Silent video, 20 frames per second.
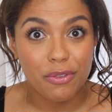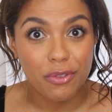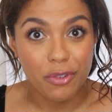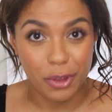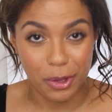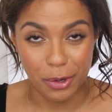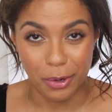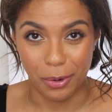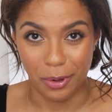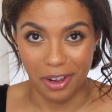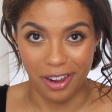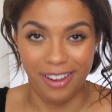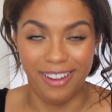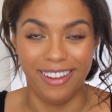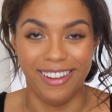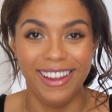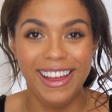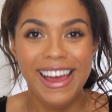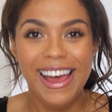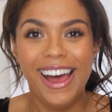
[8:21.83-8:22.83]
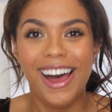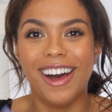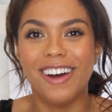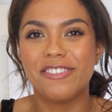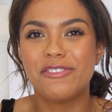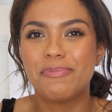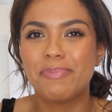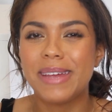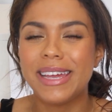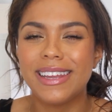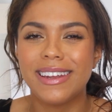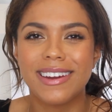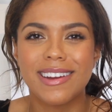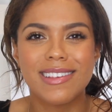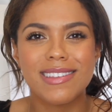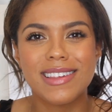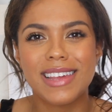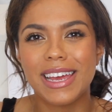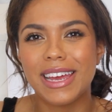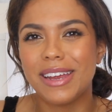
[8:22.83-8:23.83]
fuel of peeling
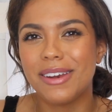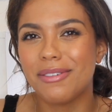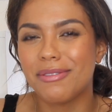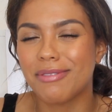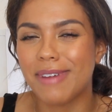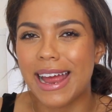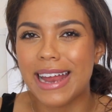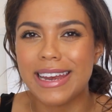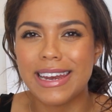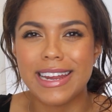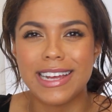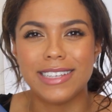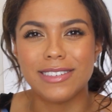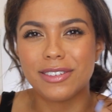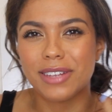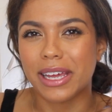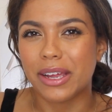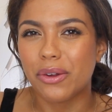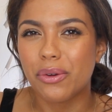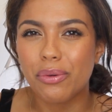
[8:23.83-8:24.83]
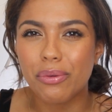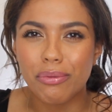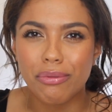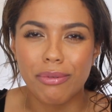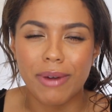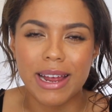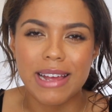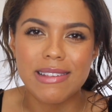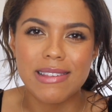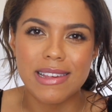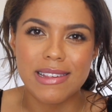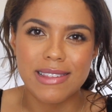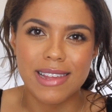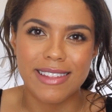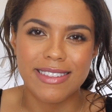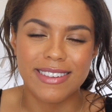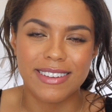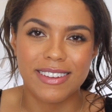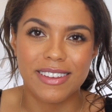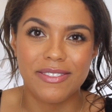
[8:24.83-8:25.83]
skin, redness, like crazy
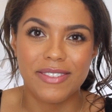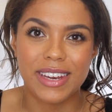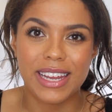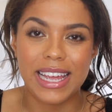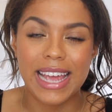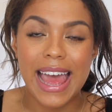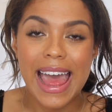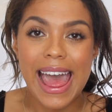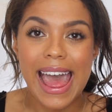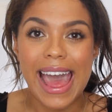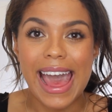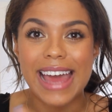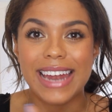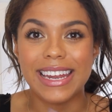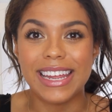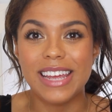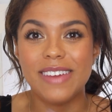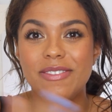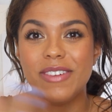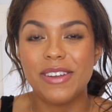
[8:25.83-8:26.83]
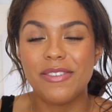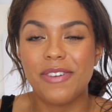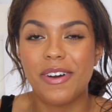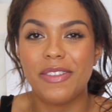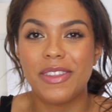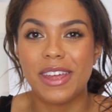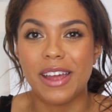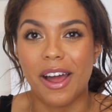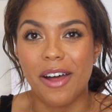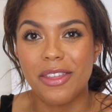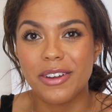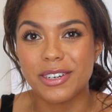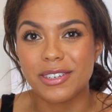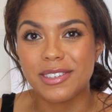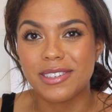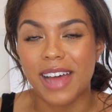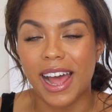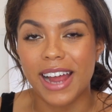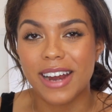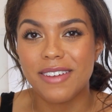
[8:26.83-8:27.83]
sensitivity. And even if on the other
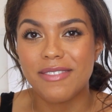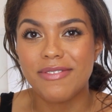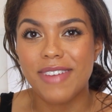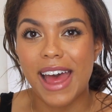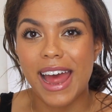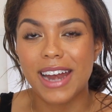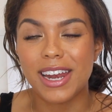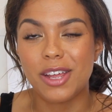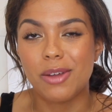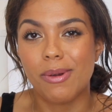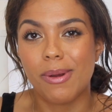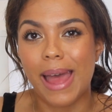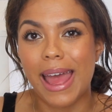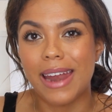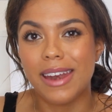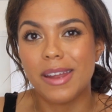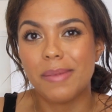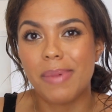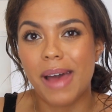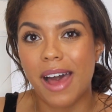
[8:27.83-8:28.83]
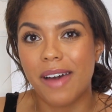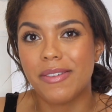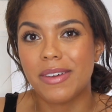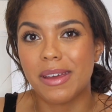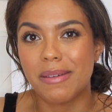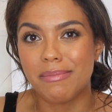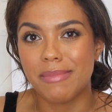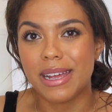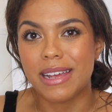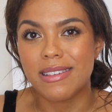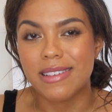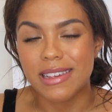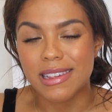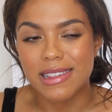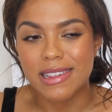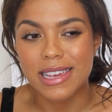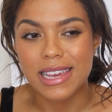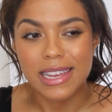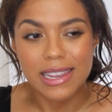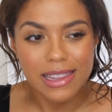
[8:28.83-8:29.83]
side of that you end up having amazing
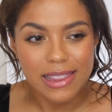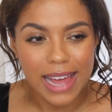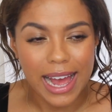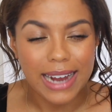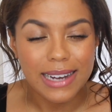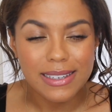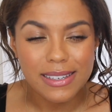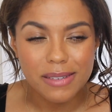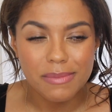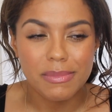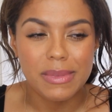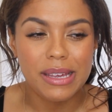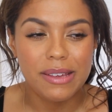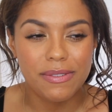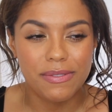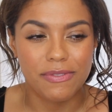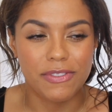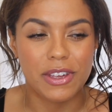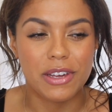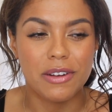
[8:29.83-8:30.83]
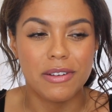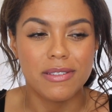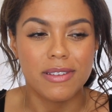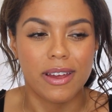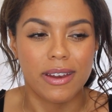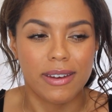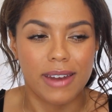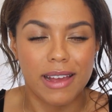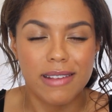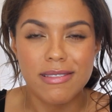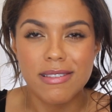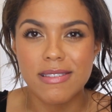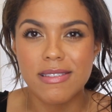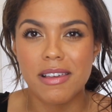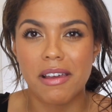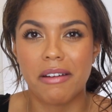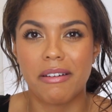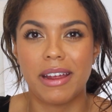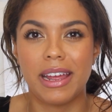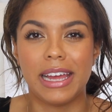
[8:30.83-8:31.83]
skin, that to me feels
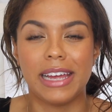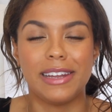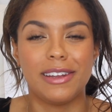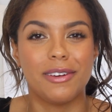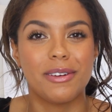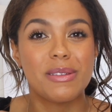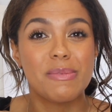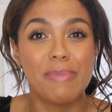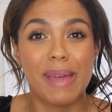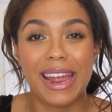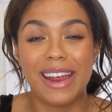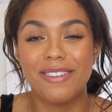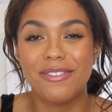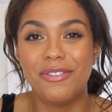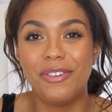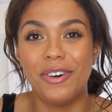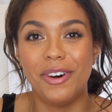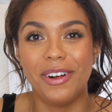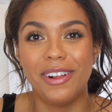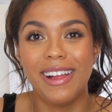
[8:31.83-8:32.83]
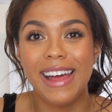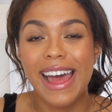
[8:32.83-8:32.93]
unnecessary. It looks painful.